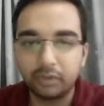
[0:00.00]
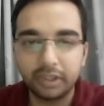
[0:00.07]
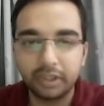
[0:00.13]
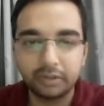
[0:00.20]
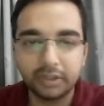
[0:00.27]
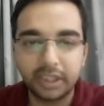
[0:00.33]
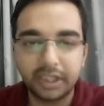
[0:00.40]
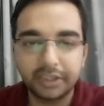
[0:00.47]
Okay,
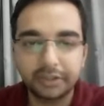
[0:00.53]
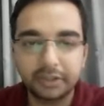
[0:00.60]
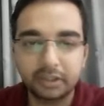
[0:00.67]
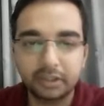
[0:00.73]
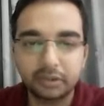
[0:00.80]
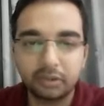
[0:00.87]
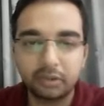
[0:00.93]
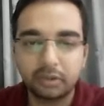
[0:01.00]
so that is
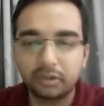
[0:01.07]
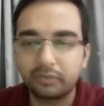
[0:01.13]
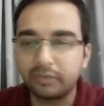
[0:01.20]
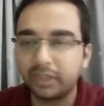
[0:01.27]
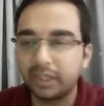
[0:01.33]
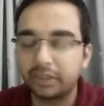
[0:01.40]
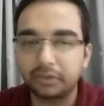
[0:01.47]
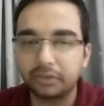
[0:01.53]
a sort of
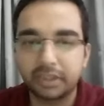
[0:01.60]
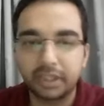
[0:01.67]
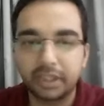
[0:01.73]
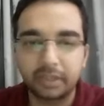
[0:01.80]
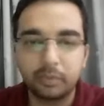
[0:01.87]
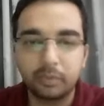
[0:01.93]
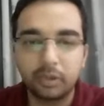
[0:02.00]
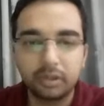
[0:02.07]

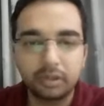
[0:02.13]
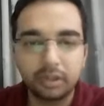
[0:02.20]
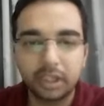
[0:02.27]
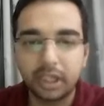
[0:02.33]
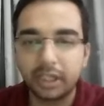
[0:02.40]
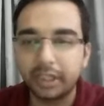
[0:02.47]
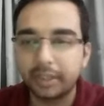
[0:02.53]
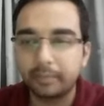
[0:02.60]
electrostatic bond,
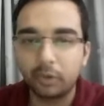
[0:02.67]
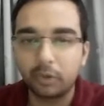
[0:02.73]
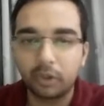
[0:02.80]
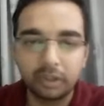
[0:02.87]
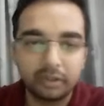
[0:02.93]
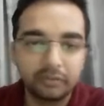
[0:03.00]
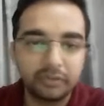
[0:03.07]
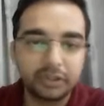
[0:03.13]
ionic
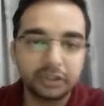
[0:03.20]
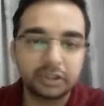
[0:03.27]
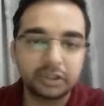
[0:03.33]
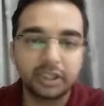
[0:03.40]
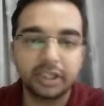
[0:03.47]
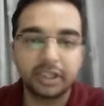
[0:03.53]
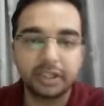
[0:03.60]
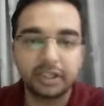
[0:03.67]
bond, which is
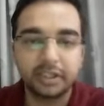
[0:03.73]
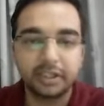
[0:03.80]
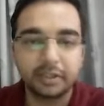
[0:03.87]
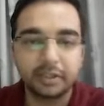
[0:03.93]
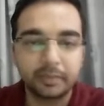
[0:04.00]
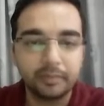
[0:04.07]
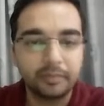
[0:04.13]
created here.